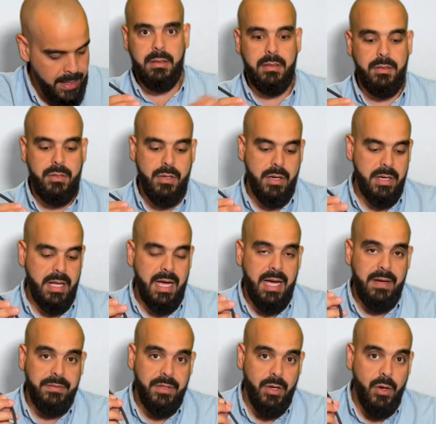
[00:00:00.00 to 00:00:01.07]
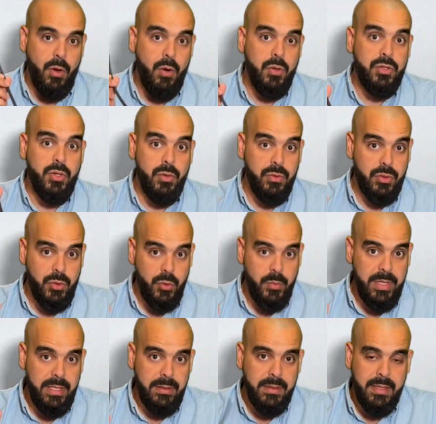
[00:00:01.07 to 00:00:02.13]
You're going to have the ozone
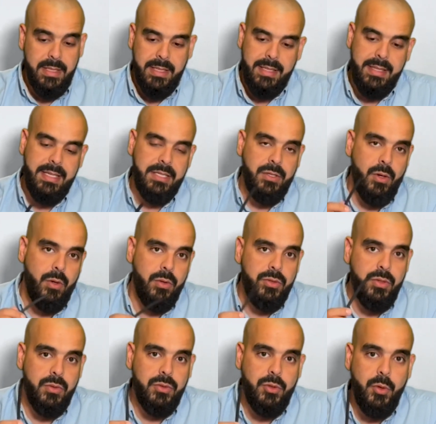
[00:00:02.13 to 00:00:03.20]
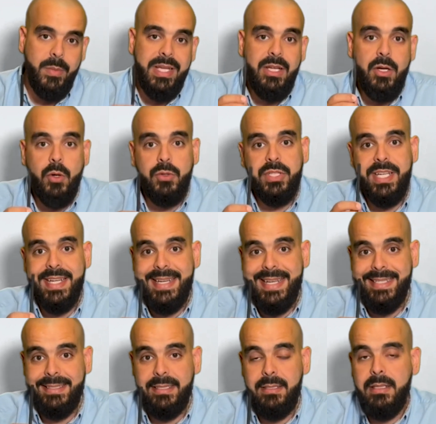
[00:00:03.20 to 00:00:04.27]
tubing. This ozone tubing goes
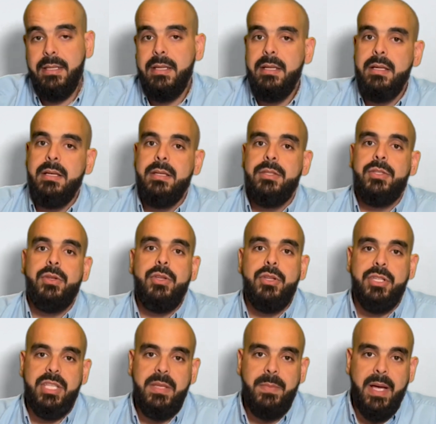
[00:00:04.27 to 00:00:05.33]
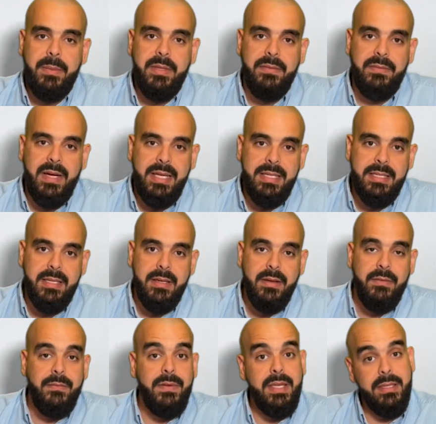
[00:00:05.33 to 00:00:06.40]
connected to your CPAP device
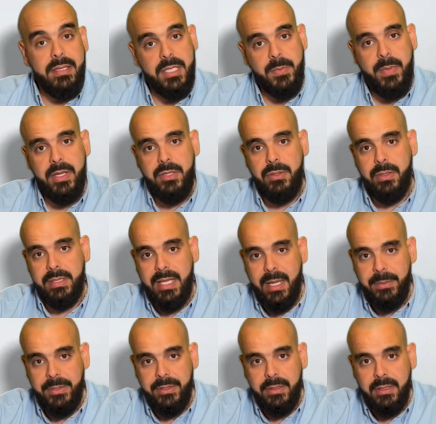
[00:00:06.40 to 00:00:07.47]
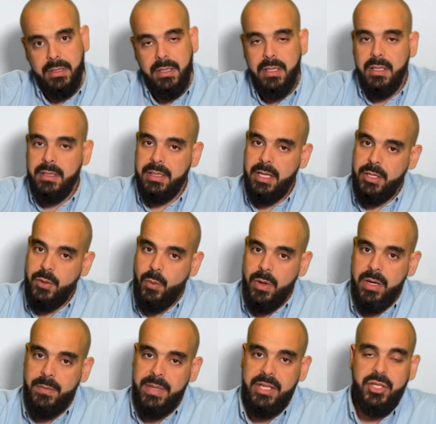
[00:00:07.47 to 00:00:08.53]
via the special adapter. Now you want
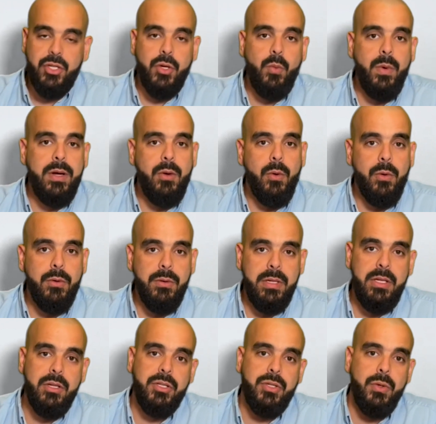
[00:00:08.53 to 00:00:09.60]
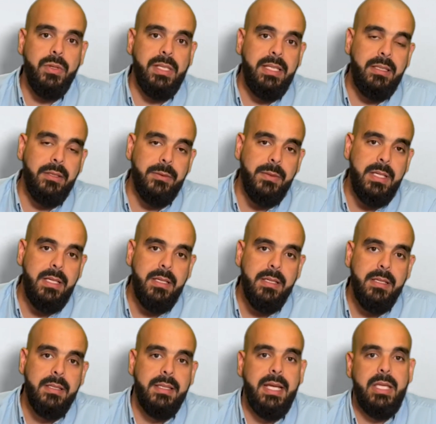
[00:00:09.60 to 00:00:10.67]
to make sure when ordering your SoClean 3
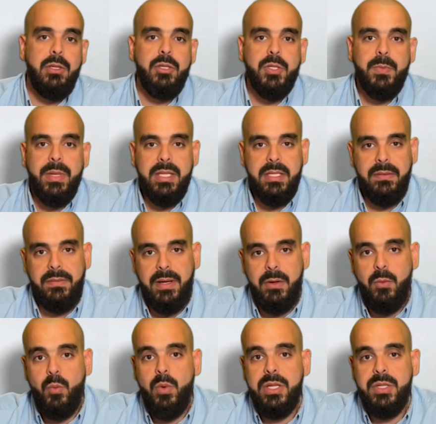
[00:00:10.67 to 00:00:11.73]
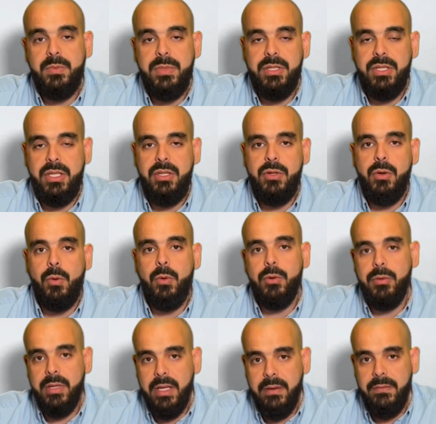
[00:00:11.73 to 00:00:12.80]
that you specify which machine you're
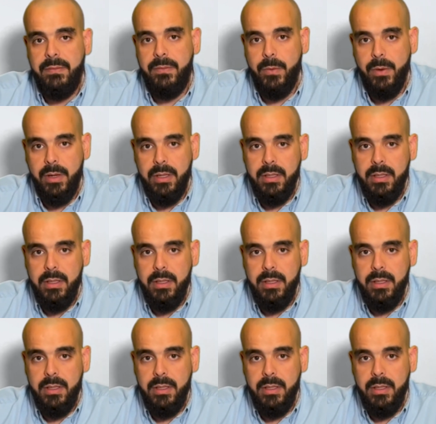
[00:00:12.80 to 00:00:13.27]
ordering it for.